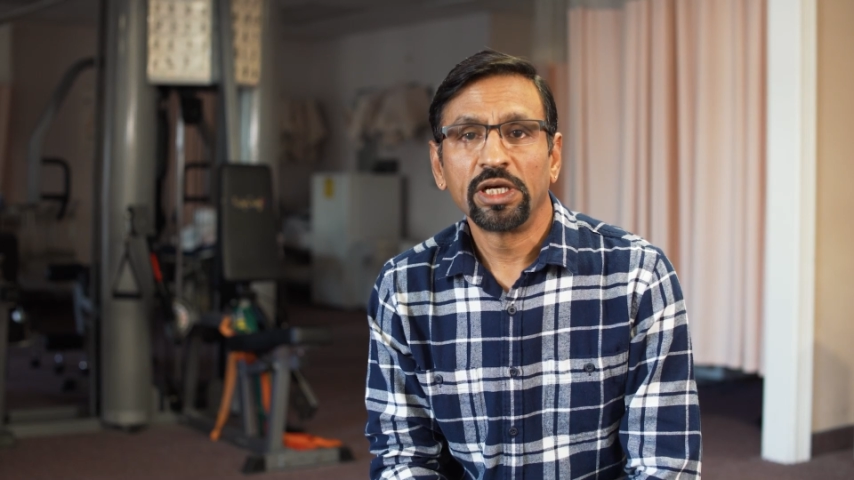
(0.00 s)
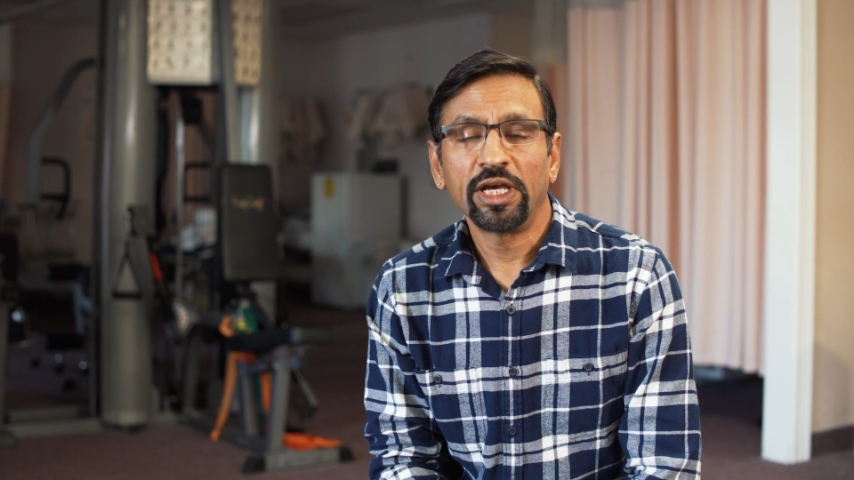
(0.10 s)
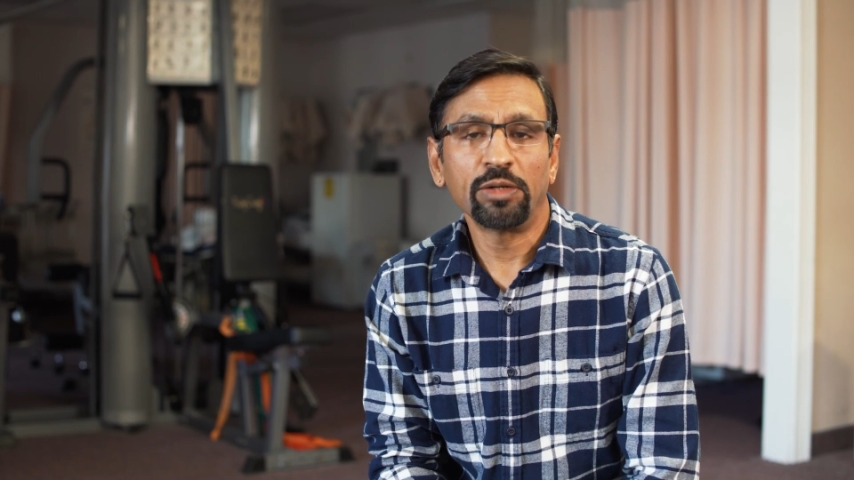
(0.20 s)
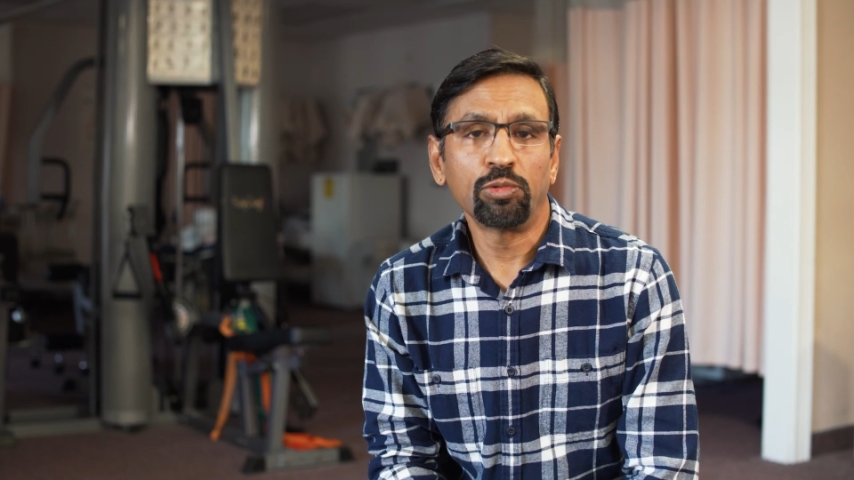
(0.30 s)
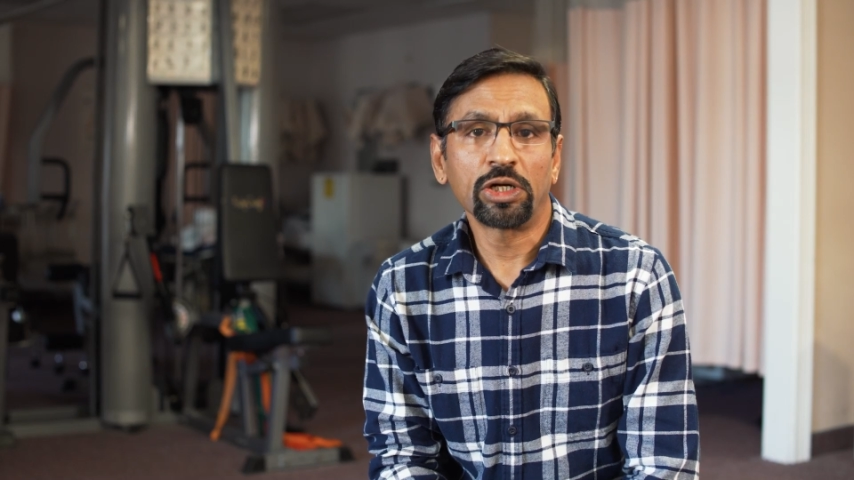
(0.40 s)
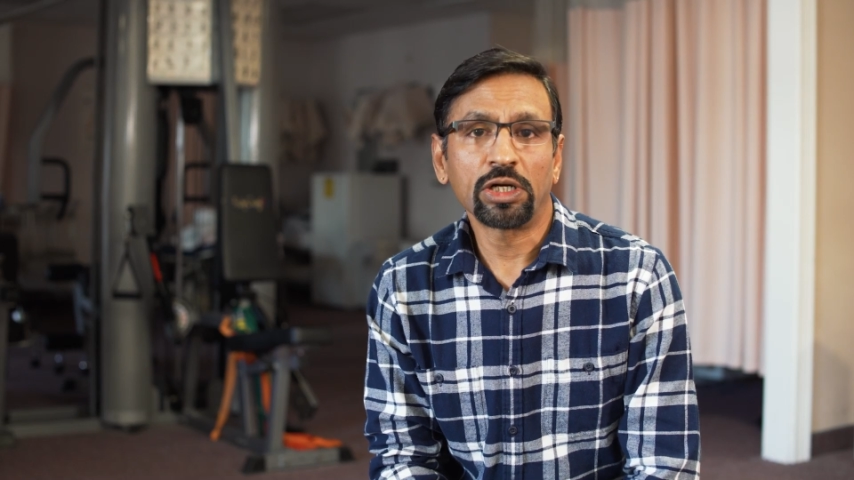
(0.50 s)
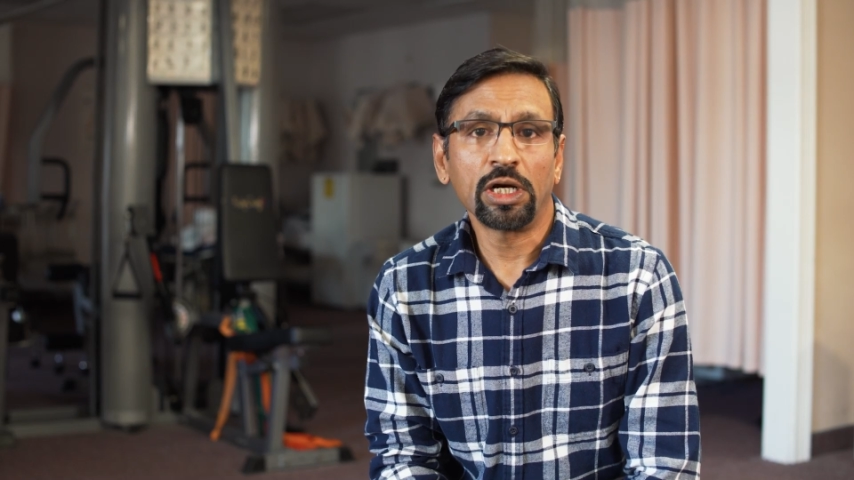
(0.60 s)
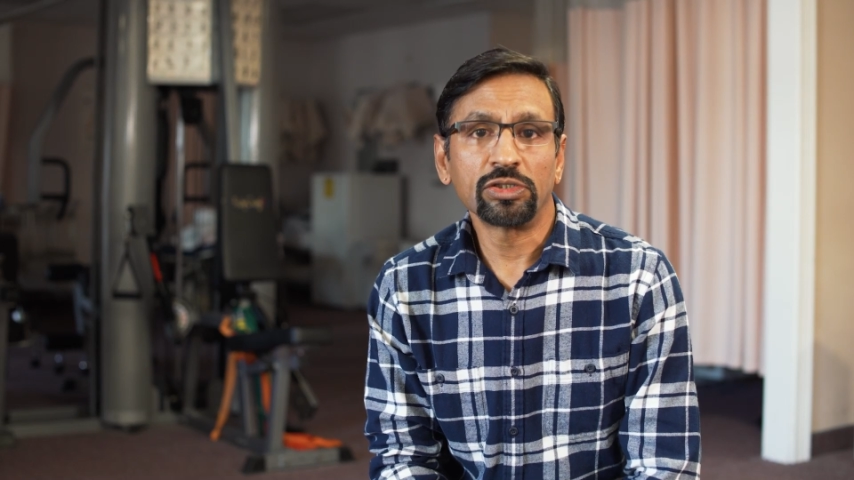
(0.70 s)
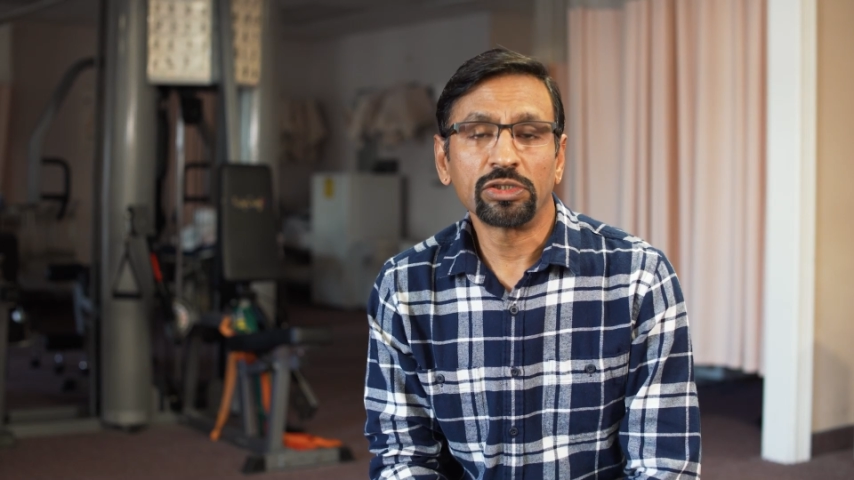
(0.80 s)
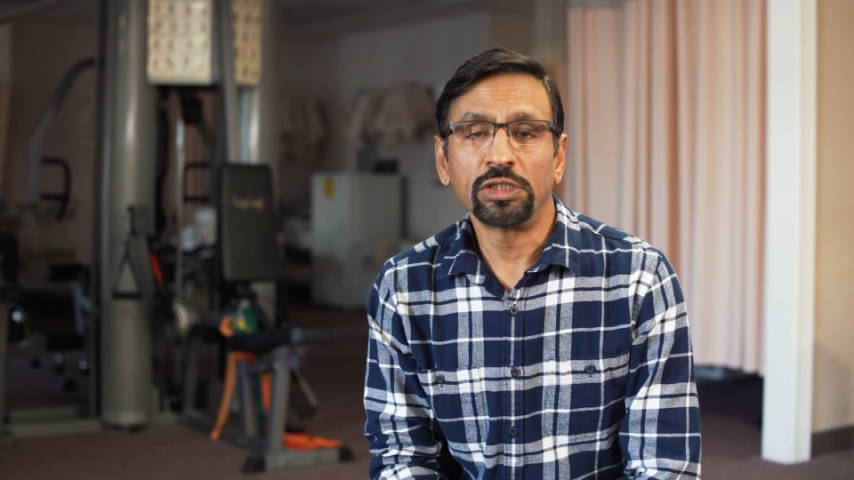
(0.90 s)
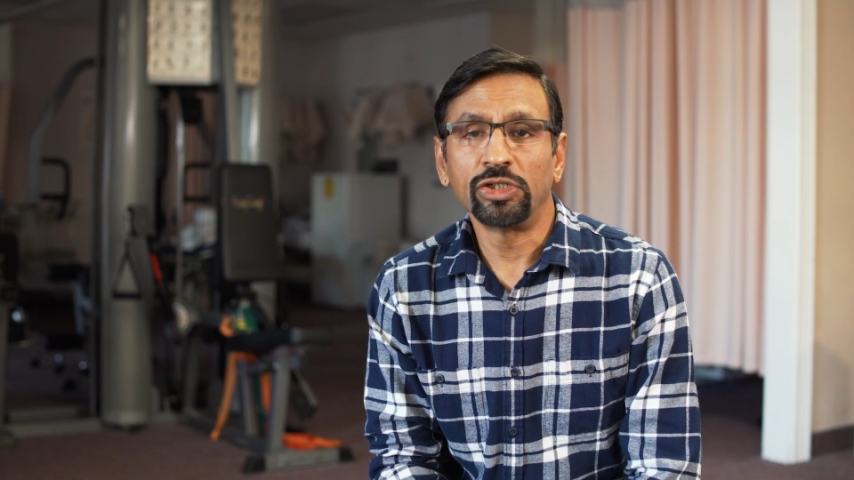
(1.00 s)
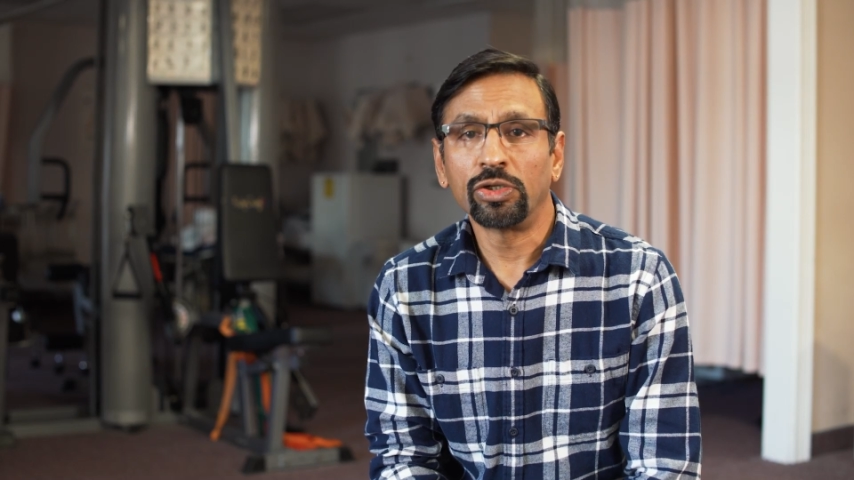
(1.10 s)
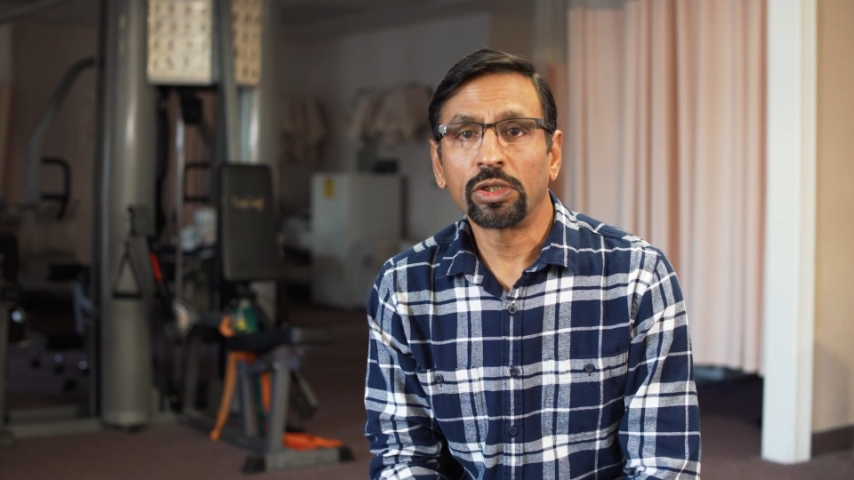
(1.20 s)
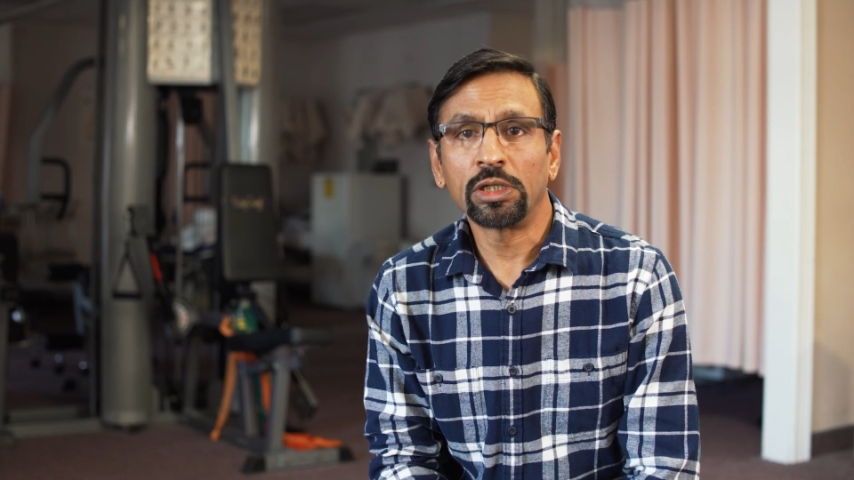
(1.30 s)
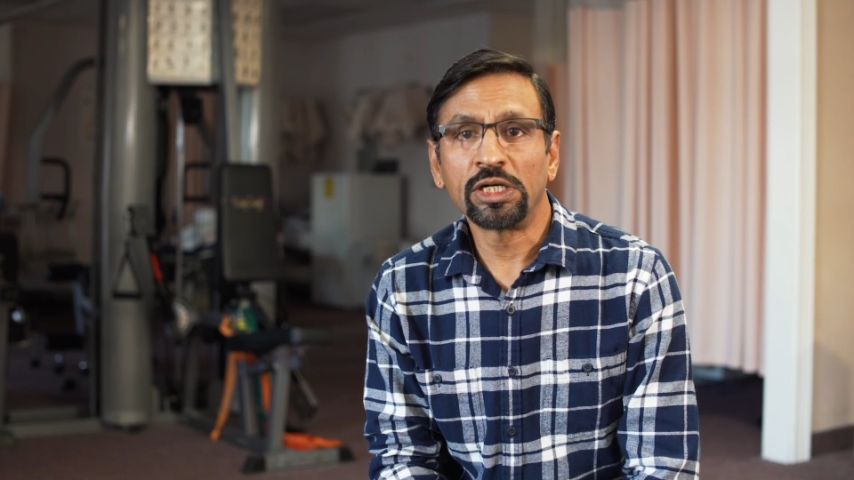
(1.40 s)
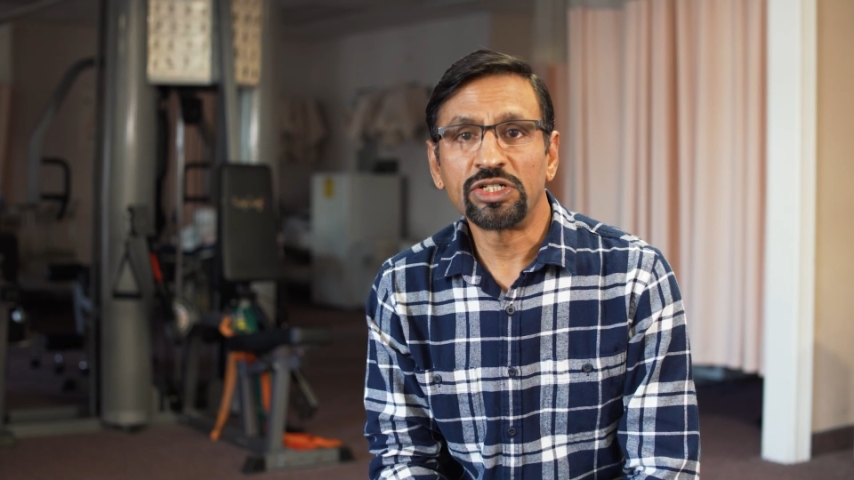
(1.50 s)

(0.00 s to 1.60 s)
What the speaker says: HIIT workouts or yoga or